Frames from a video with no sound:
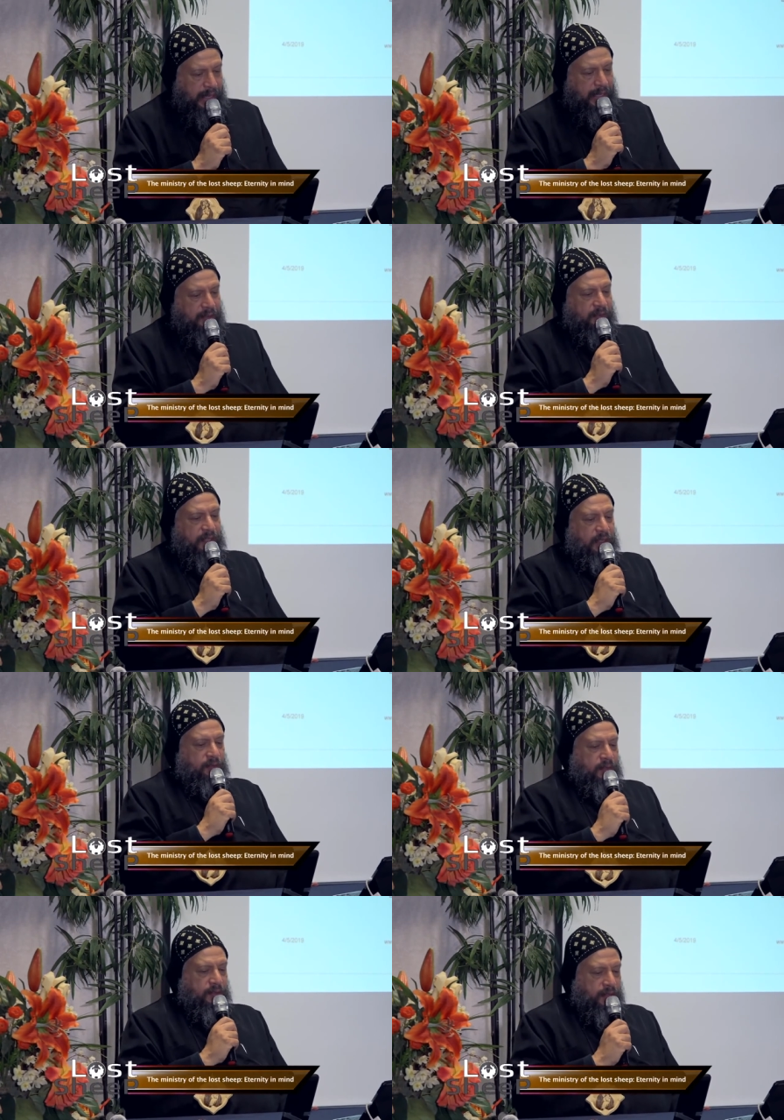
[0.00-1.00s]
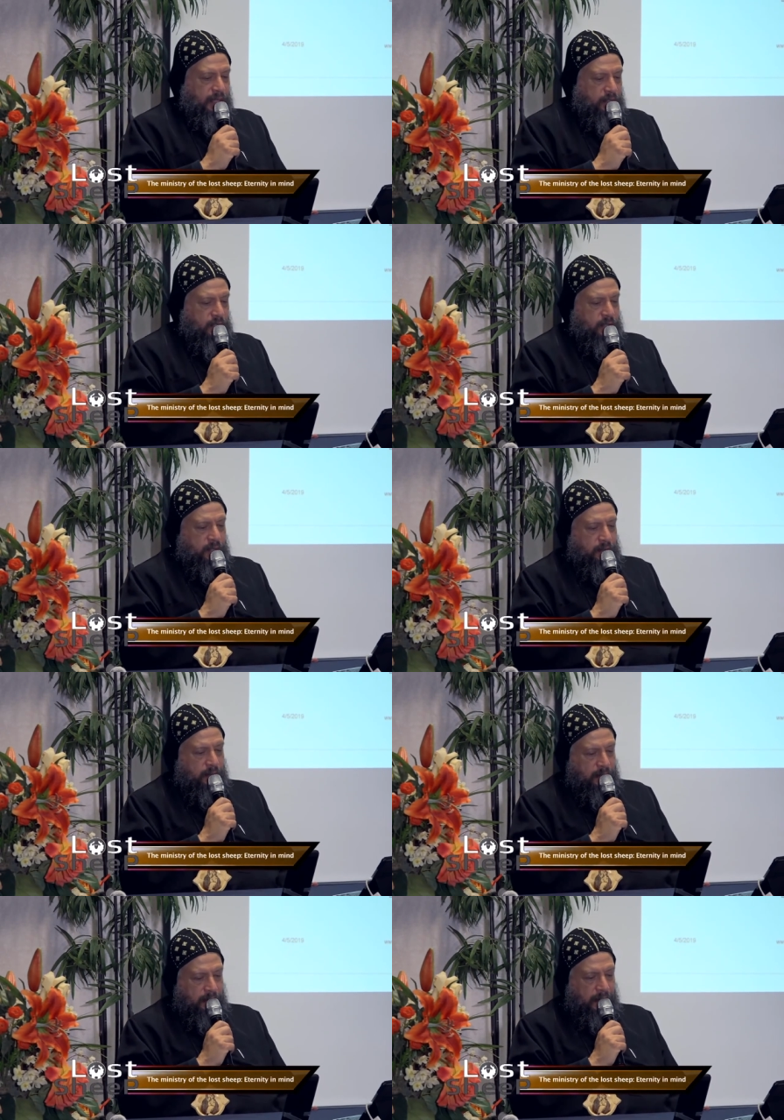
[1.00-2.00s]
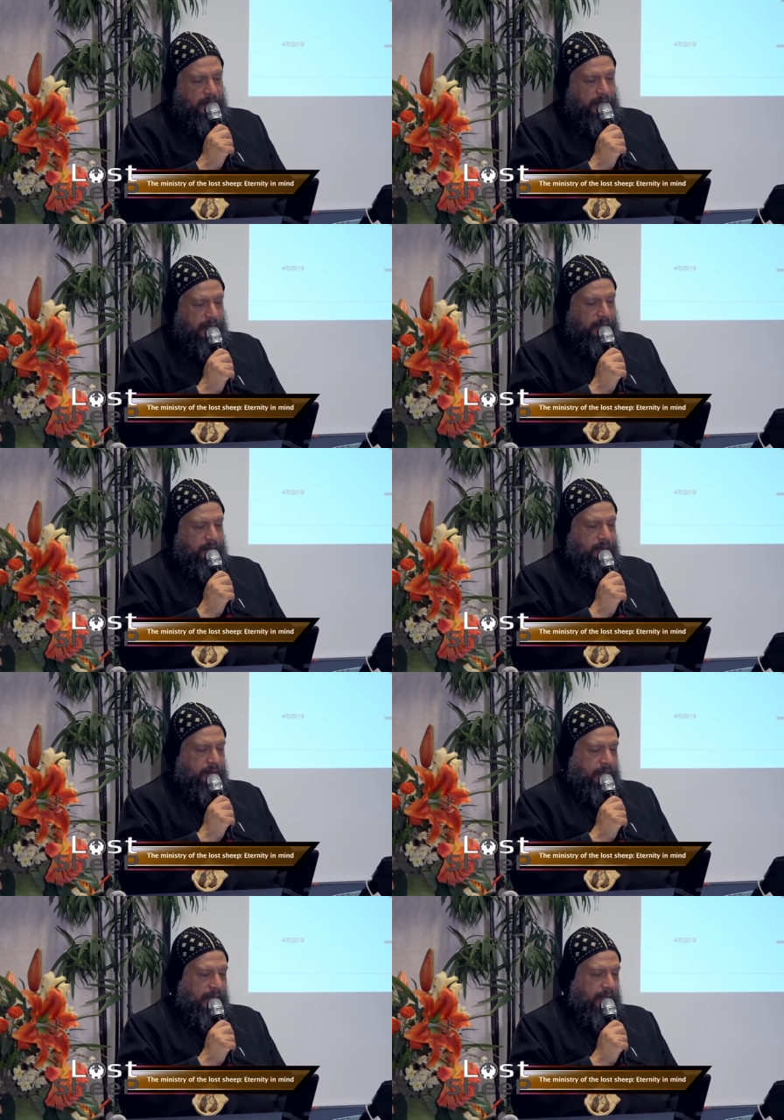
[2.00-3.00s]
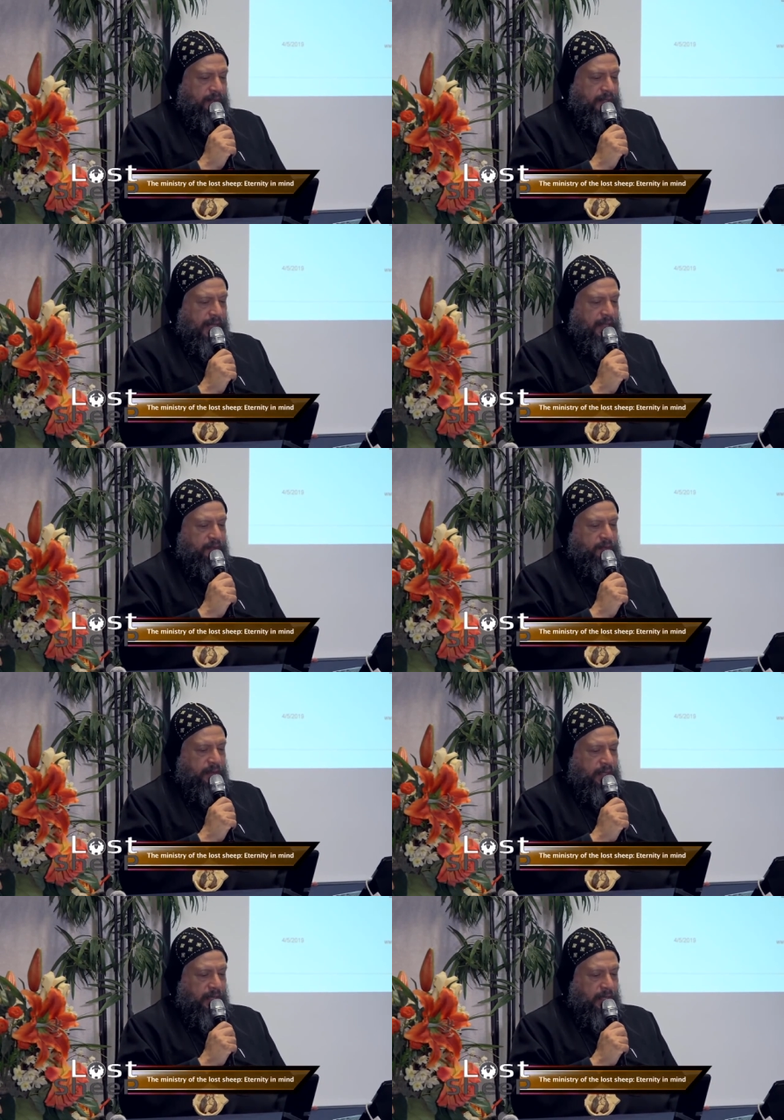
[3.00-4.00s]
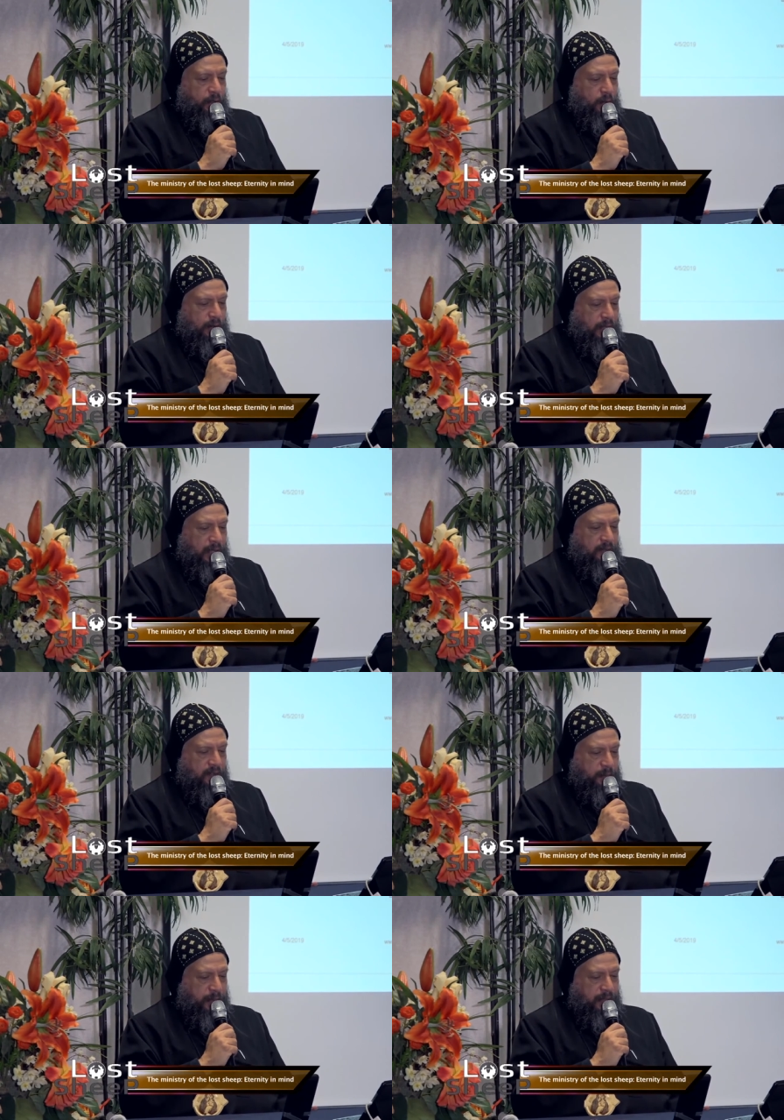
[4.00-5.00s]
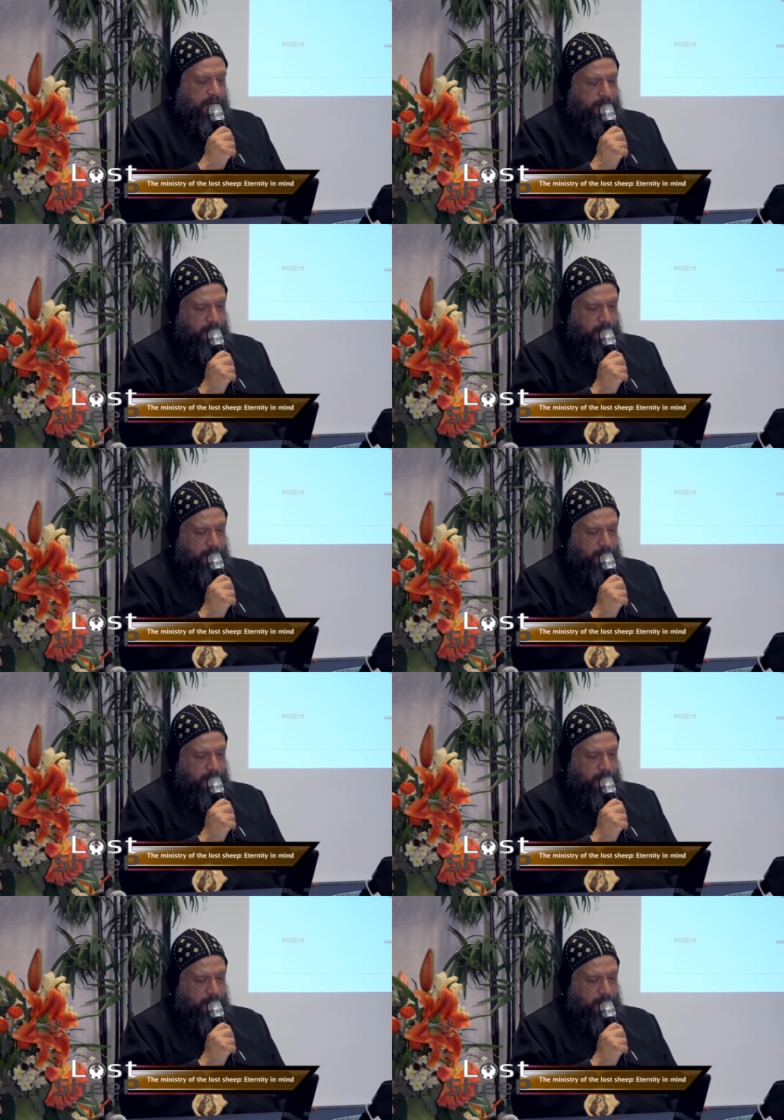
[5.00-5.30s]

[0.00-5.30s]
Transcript: and saves such as have a contrite spirit."